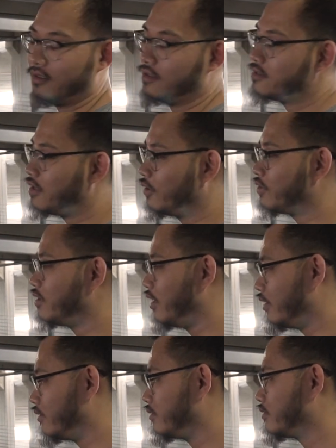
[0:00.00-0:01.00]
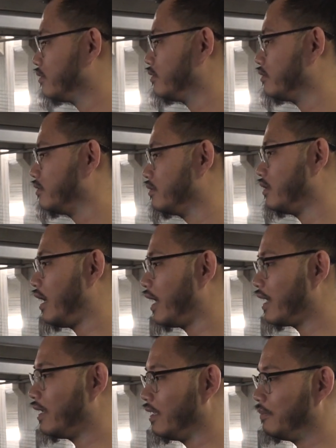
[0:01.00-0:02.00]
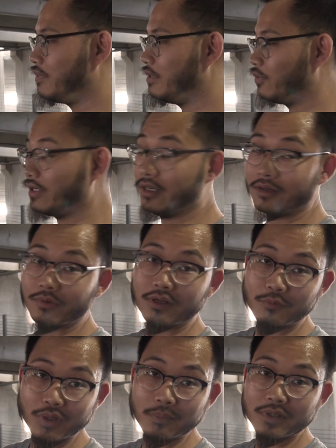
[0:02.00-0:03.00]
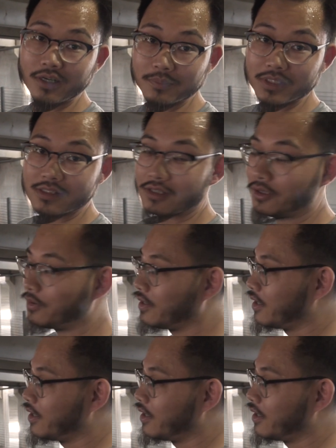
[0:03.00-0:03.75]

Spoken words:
So, you know, I gotta let people hear when I'm coming. So